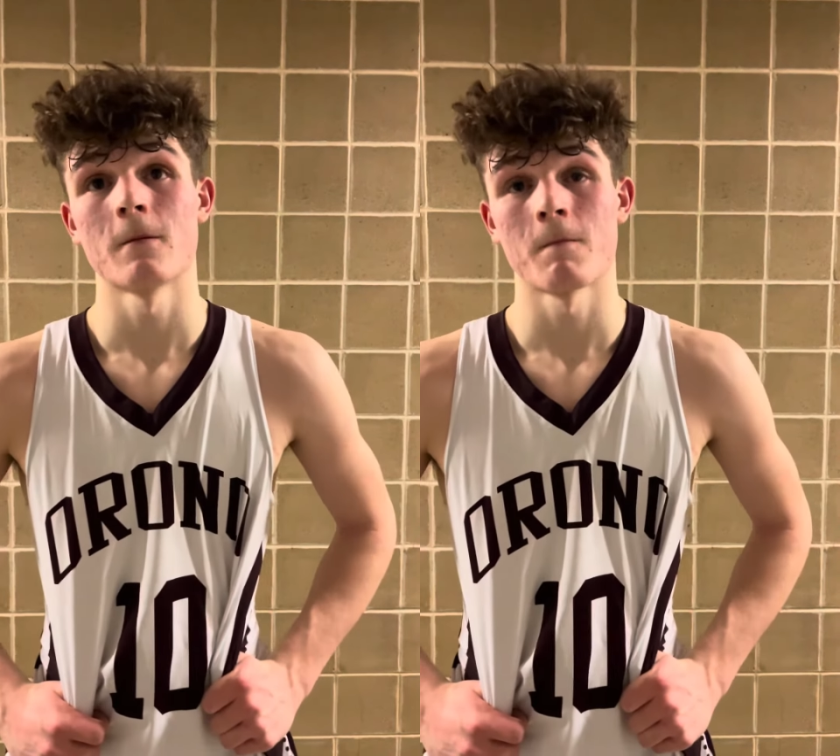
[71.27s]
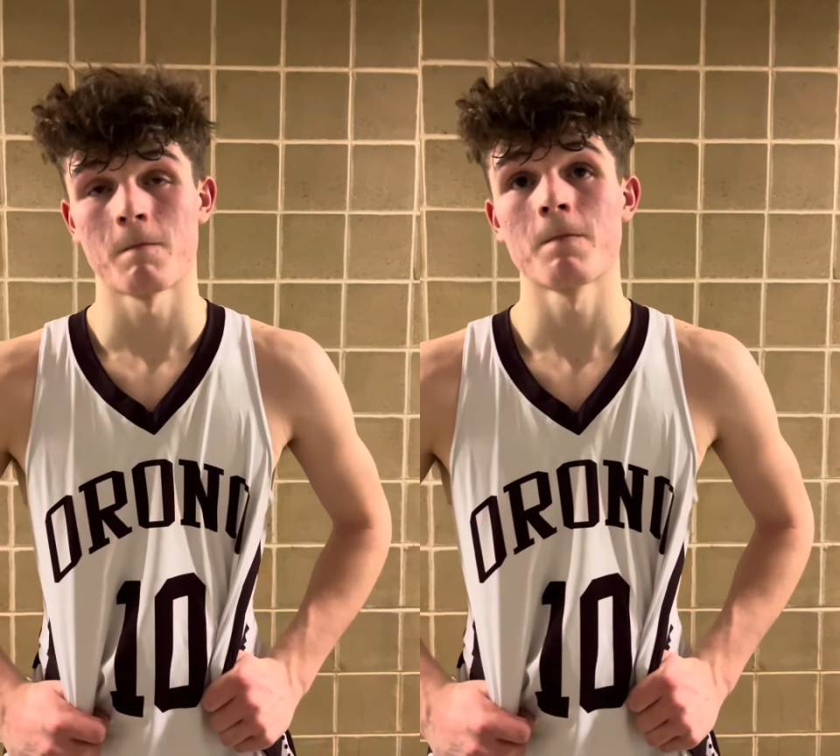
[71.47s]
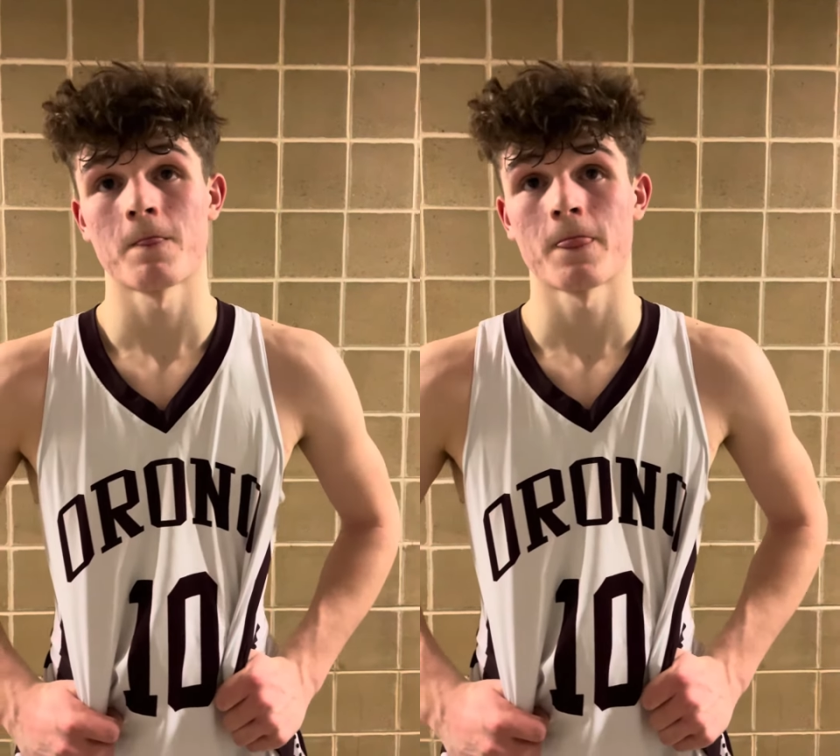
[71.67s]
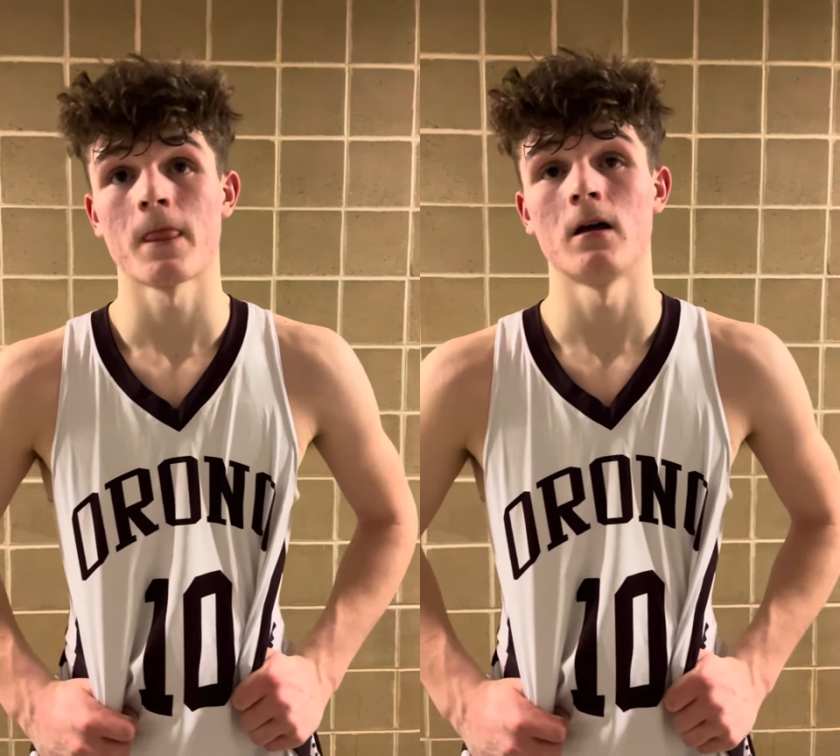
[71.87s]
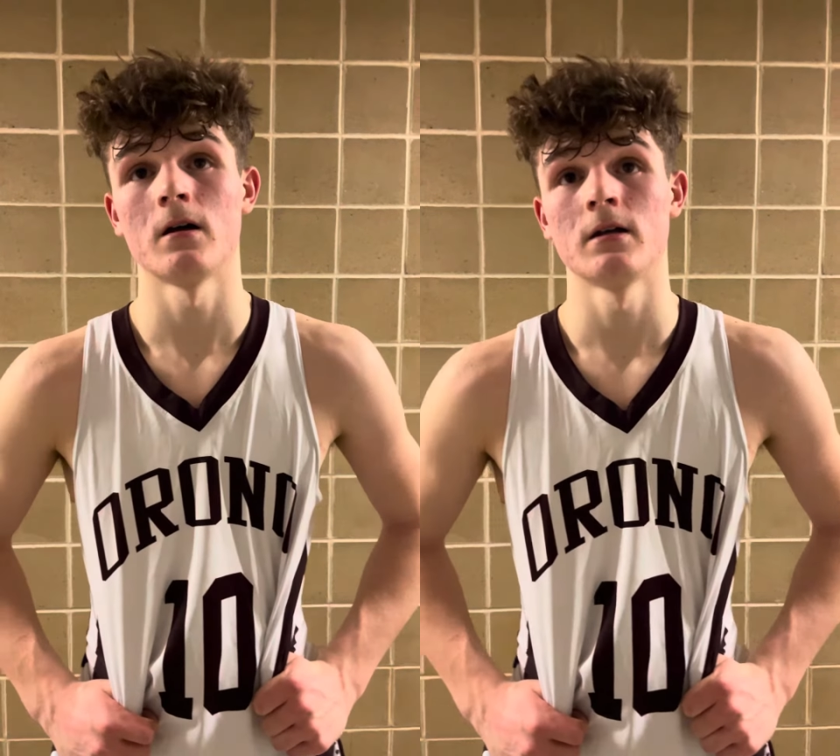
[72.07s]
how are you
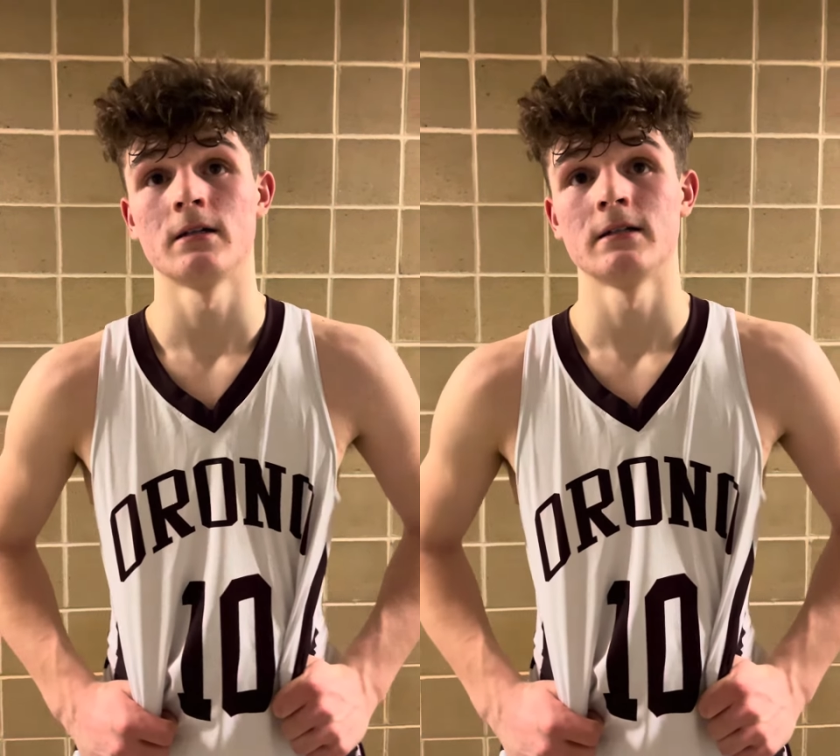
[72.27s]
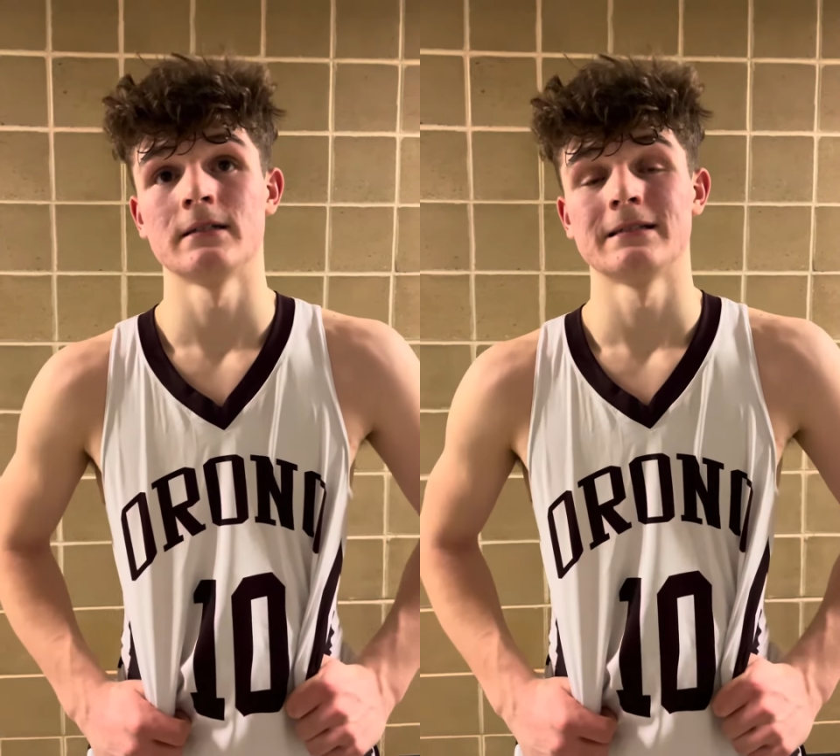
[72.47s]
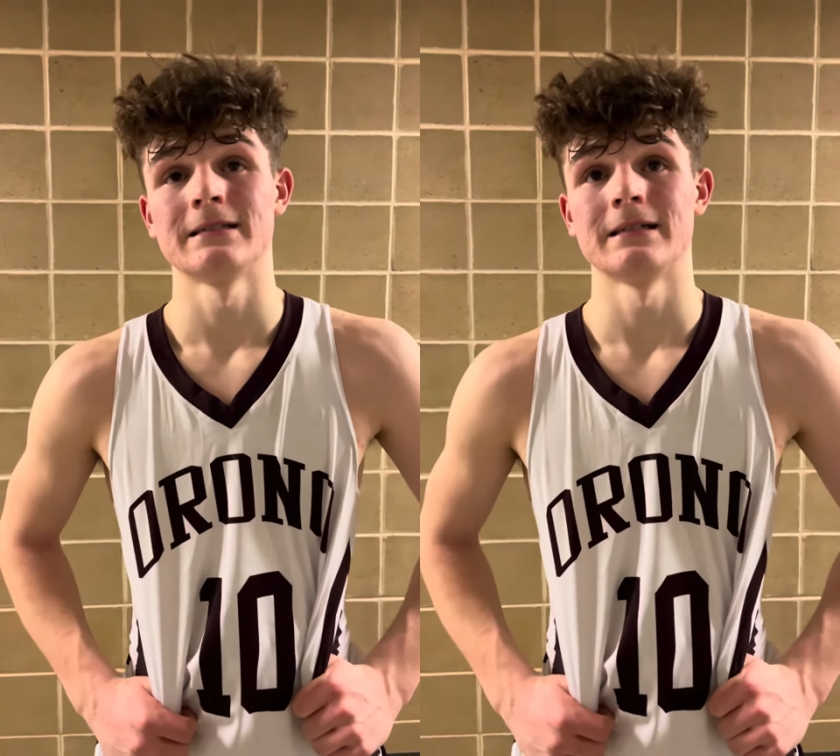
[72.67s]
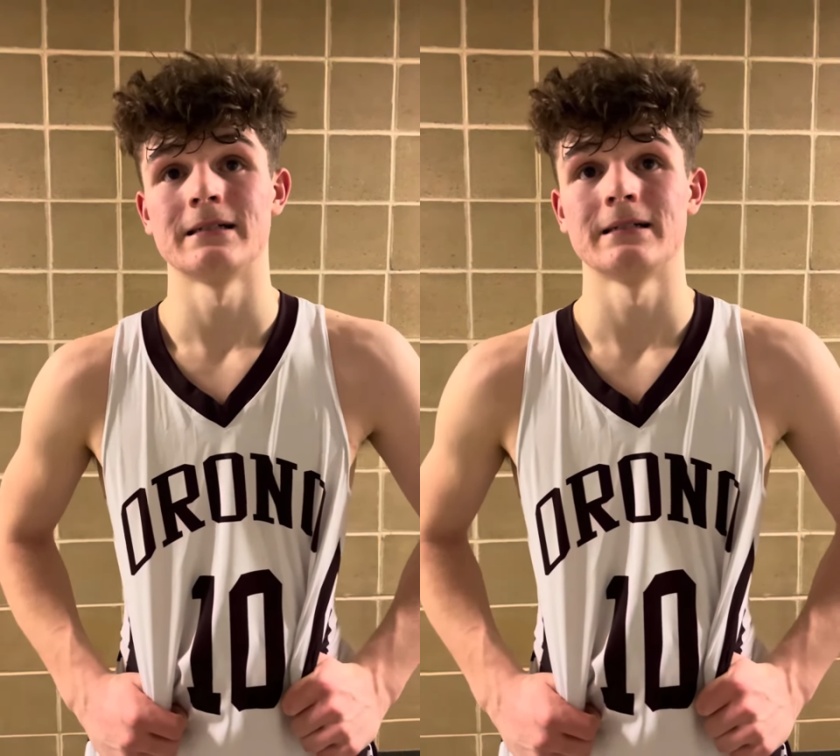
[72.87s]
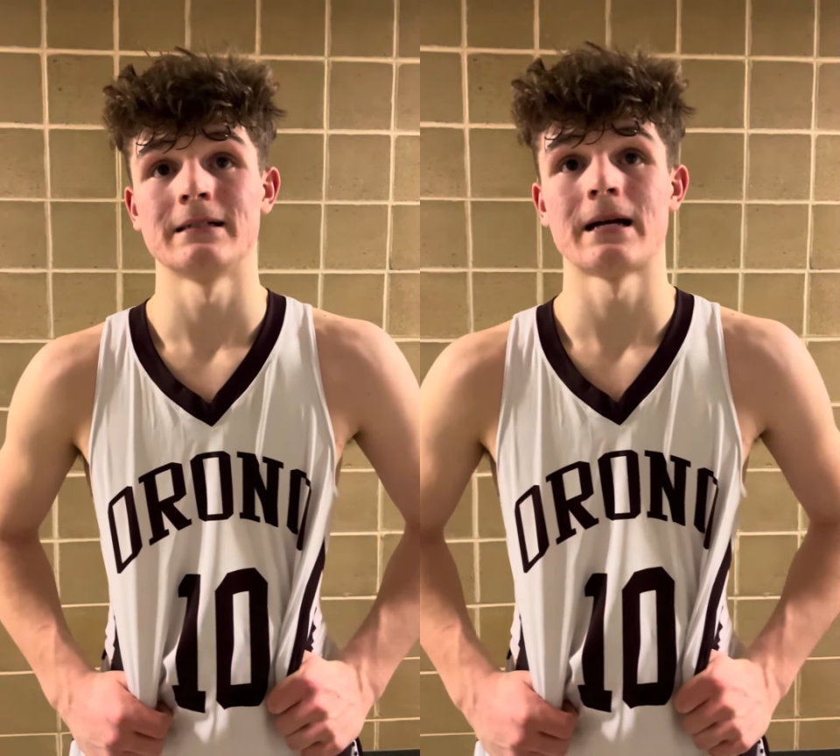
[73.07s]
feeling emotionally? You
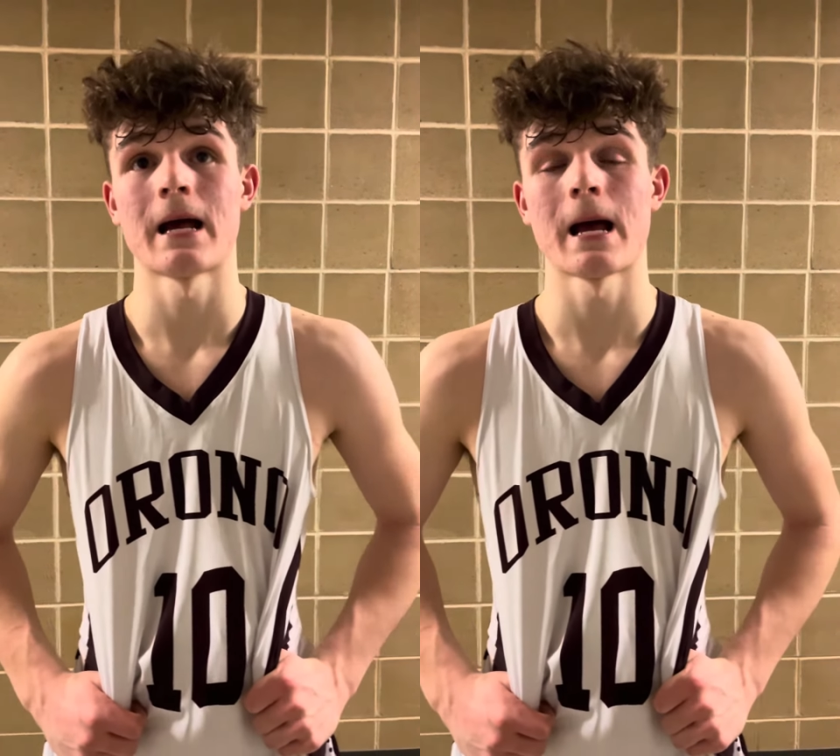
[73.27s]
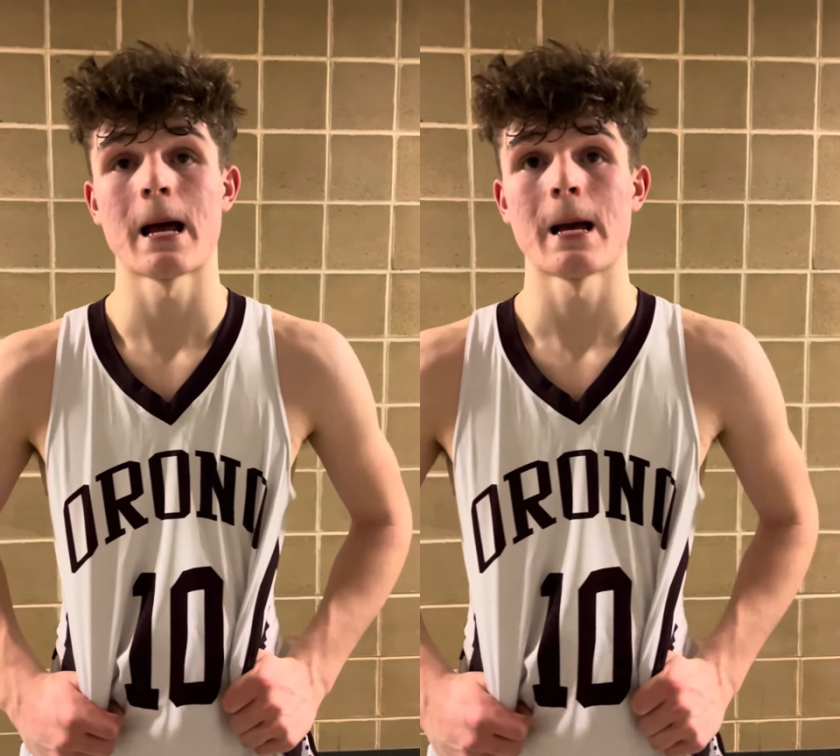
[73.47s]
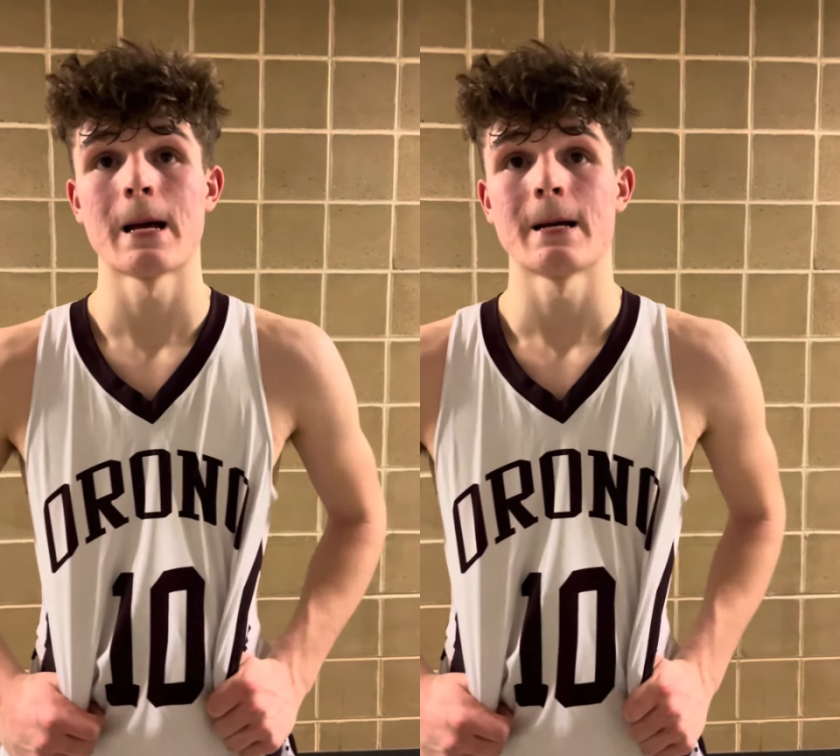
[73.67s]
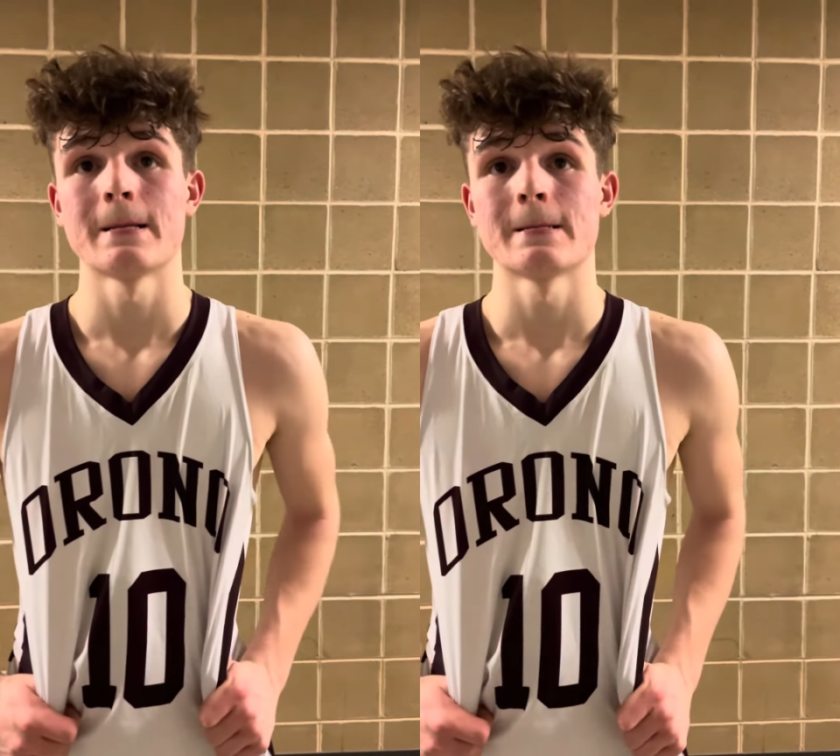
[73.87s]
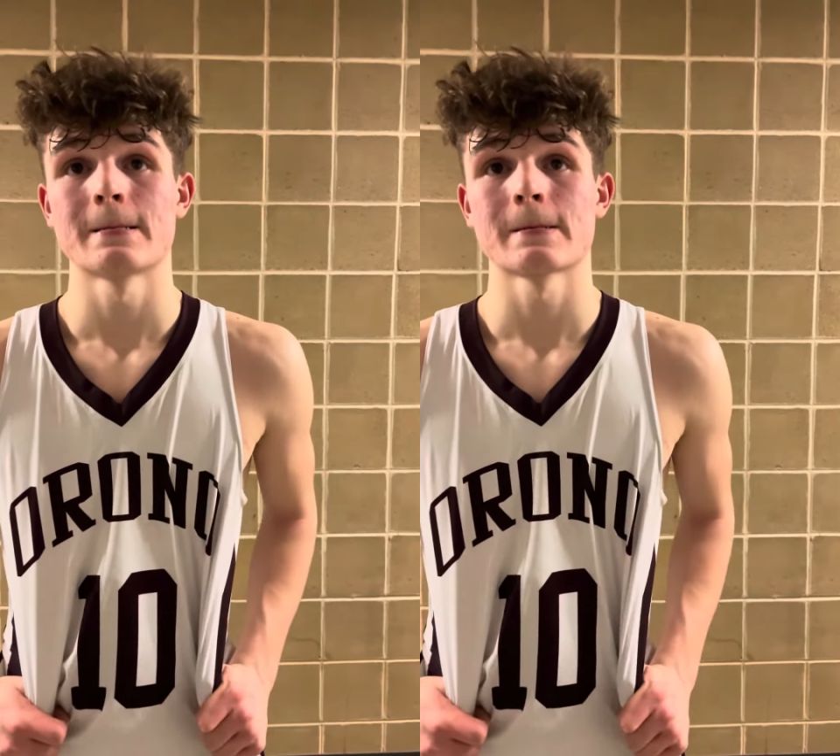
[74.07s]
know, confidence
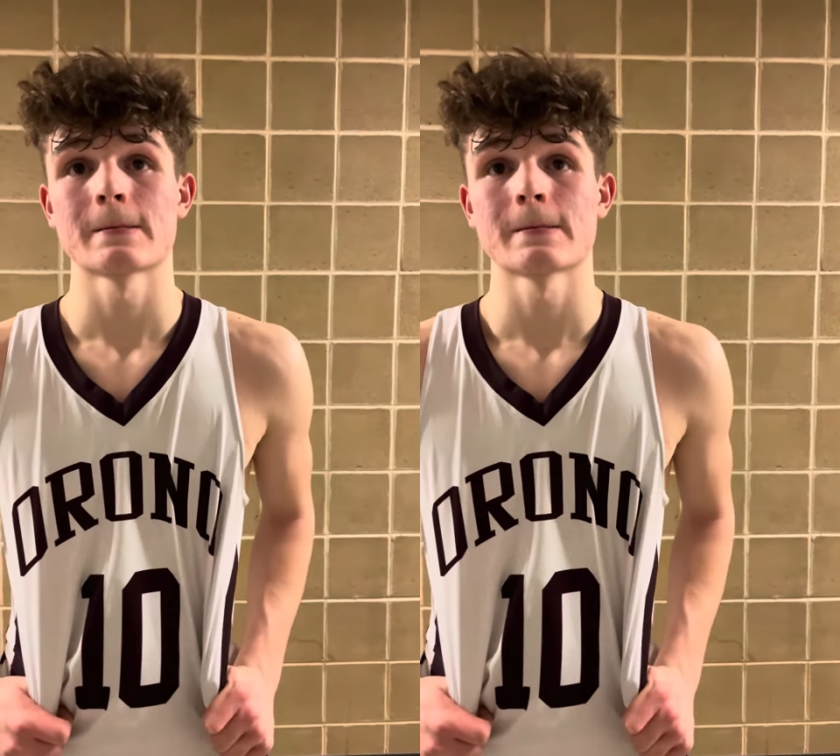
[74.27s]
wise.